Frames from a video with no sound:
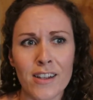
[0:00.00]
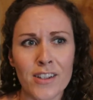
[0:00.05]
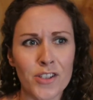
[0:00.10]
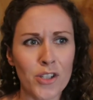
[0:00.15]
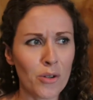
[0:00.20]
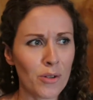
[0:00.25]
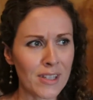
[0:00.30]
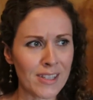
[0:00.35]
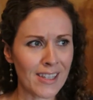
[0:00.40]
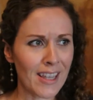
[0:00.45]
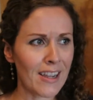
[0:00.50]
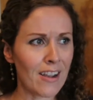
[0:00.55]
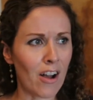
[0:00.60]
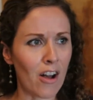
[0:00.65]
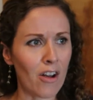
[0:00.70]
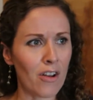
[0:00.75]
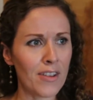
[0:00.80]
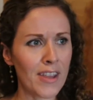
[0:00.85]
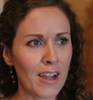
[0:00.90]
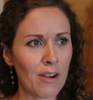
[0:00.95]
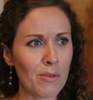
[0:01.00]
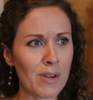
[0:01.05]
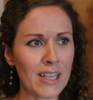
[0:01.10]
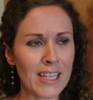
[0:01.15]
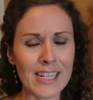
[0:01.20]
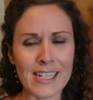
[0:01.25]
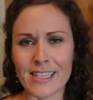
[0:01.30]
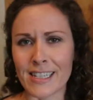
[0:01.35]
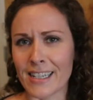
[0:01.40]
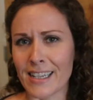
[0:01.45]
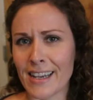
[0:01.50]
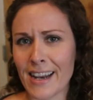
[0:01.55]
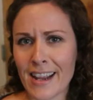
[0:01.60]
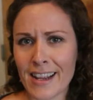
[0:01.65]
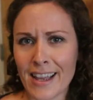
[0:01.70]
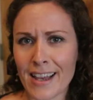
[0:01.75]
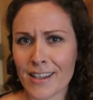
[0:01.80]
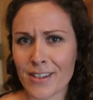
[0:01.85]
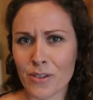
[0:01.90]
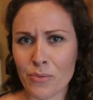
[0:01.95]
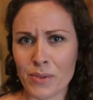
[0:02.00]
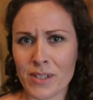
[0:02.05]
So it's like all they really did, I guess,